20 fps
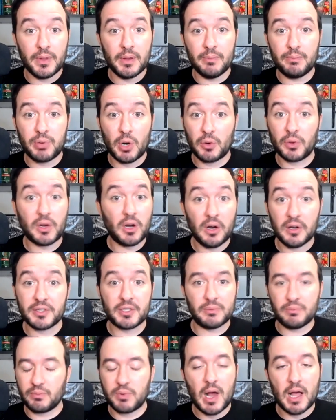protocols
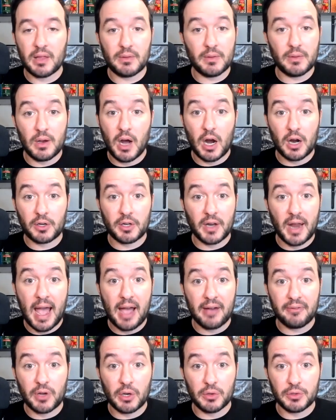and aren't going to
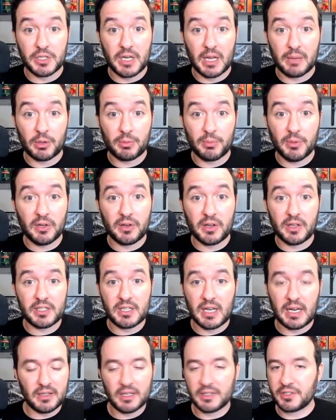have Coach Nate McMillan on the
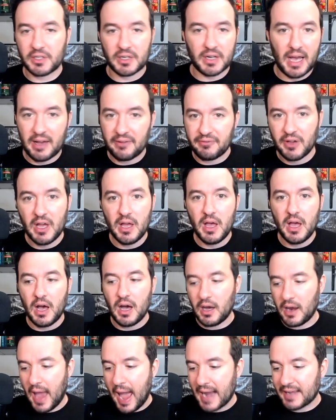sidelines. You're going to have
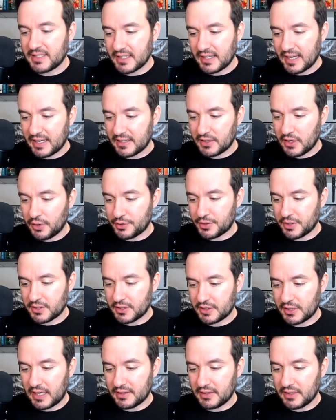an acting head coach in the
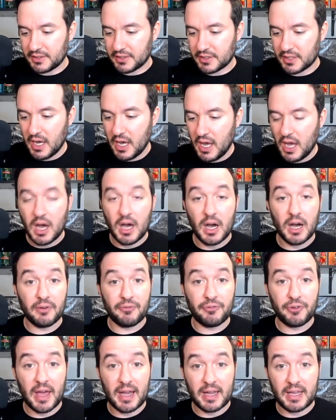sidelines
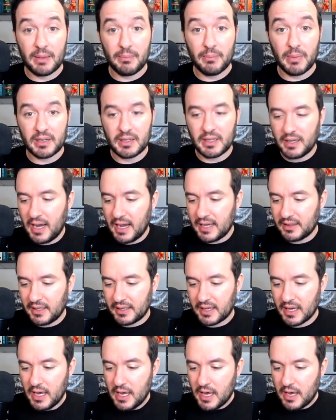for that game Monday night.
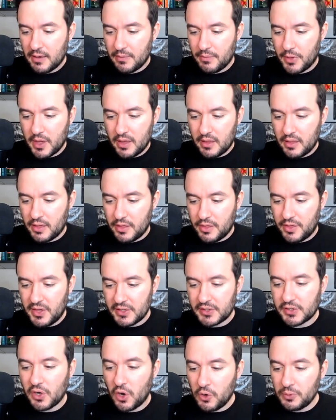Like,
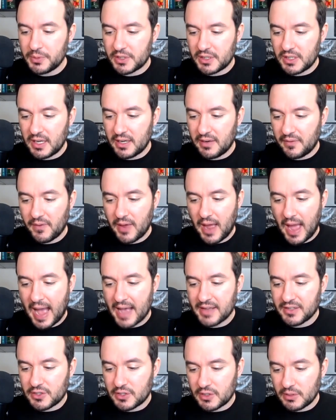this homestand
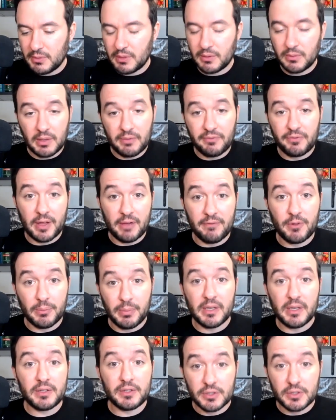has some, if the
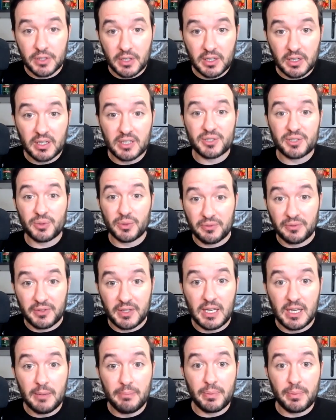Blazers are going to sort of
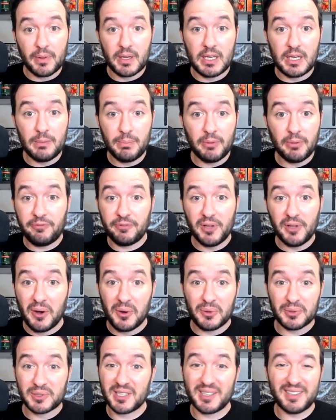keep
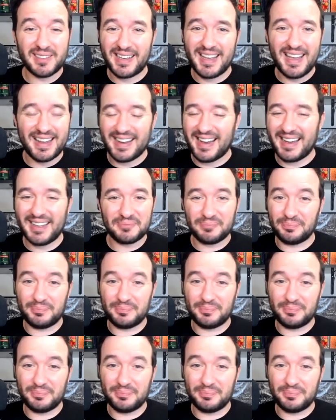afloat. And again, I